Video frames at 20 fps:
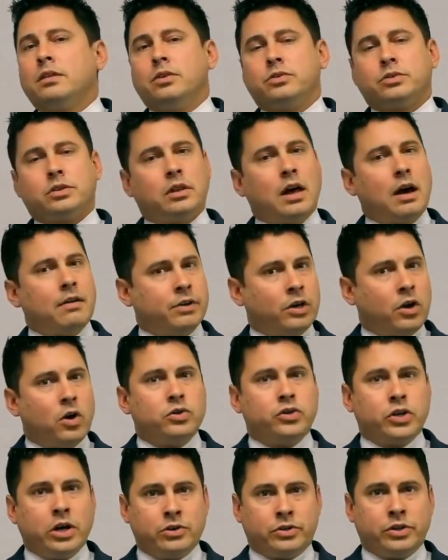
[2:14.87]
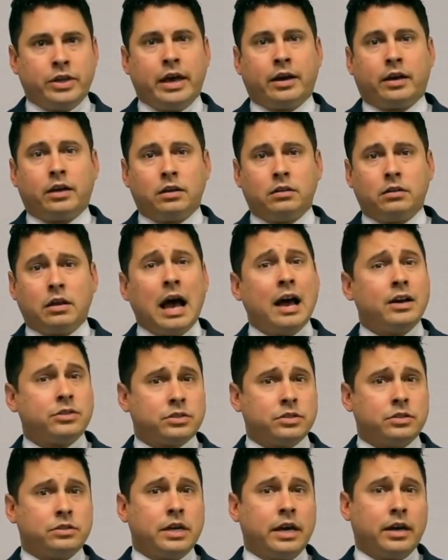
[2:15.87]
There's a lot of negotiation that has
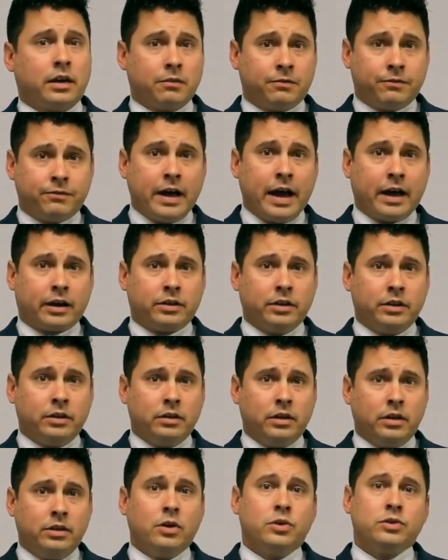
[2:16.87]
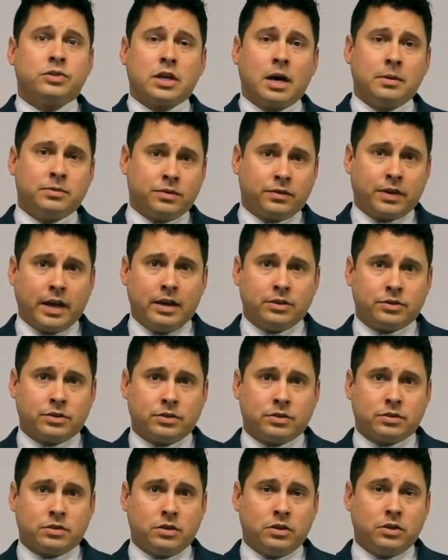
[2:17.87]
to take effect in, in those types of
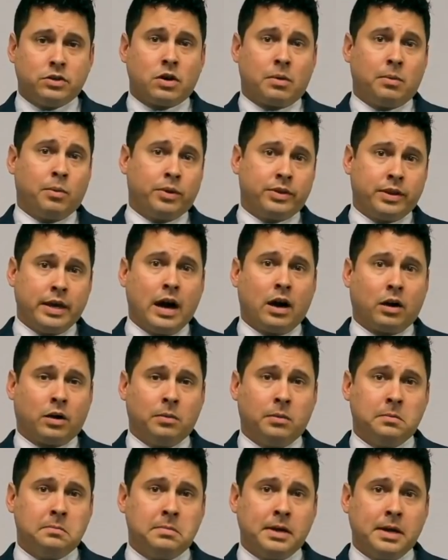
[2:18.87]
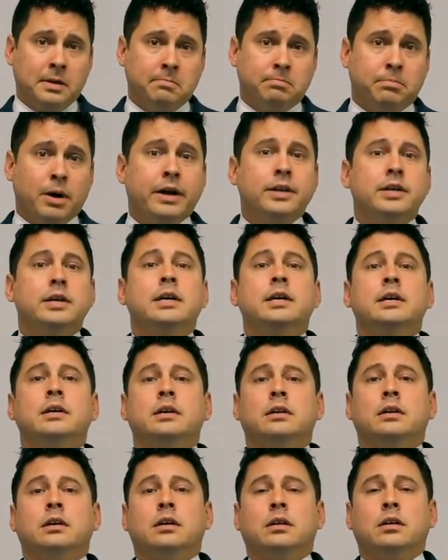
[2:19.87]
cases to determine what the outcome would be. But
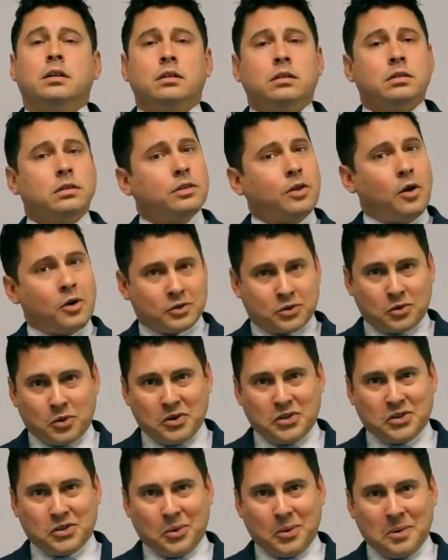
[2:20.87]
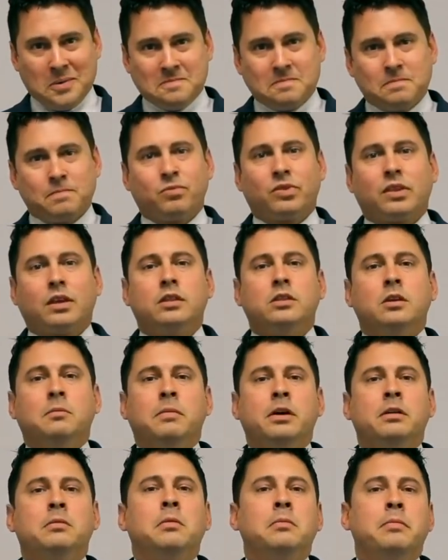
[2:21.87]
long story short, the
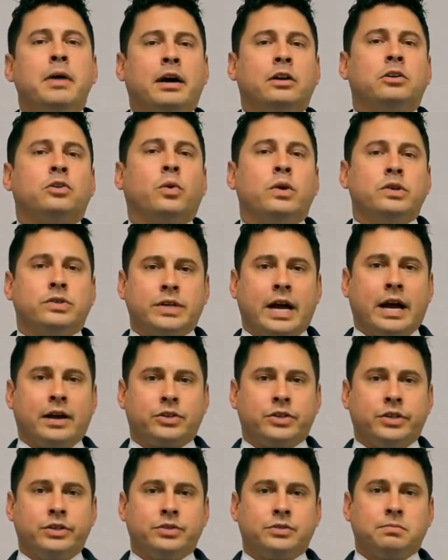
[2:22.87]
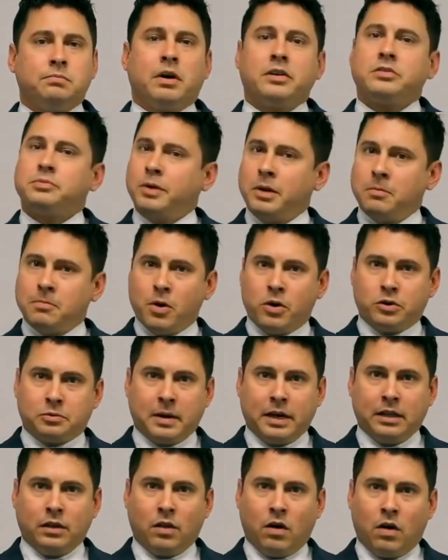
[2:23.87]
minimum mandatory sanctions must be imposed
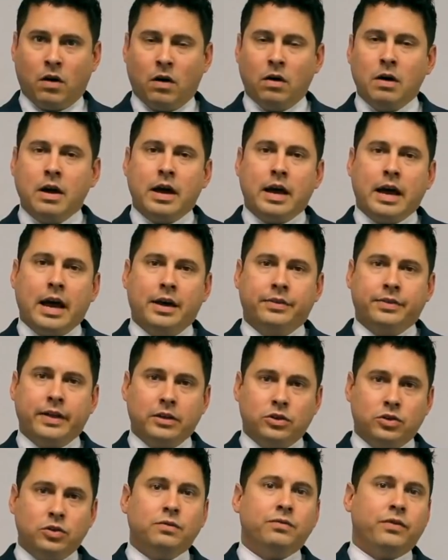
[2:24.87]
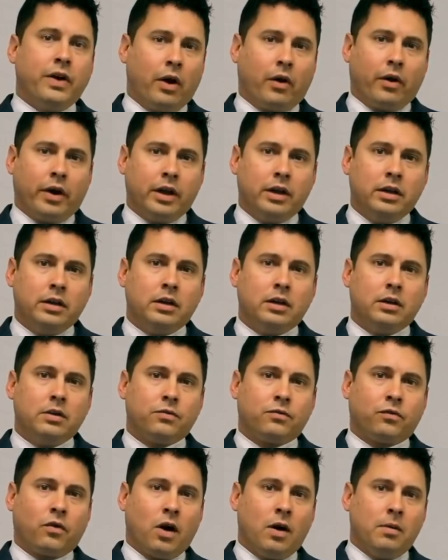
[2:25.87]
by law, and they do vary
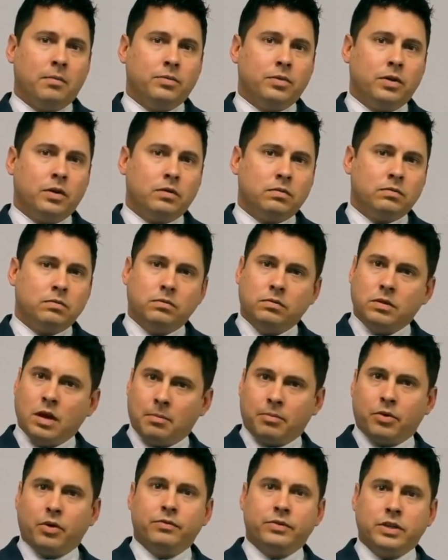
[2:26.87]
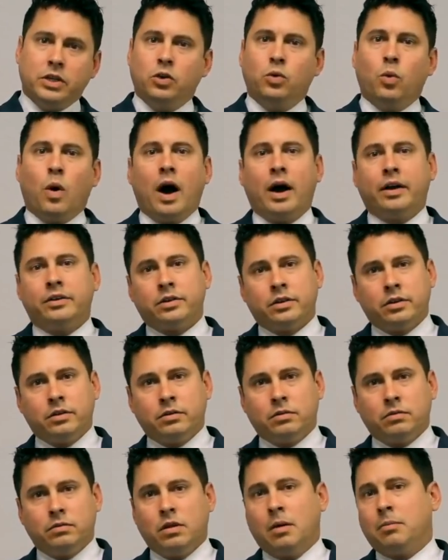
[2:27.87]
from number of DUI to
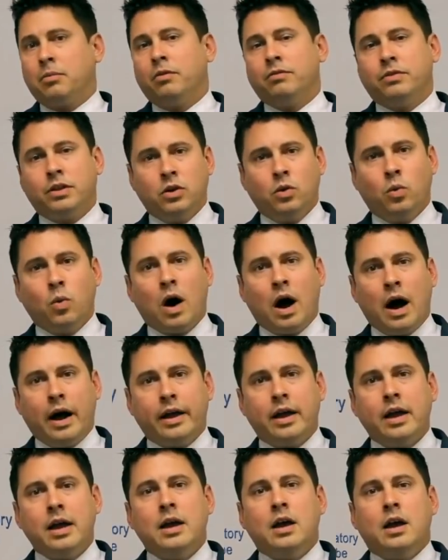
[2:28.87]
number of DUI.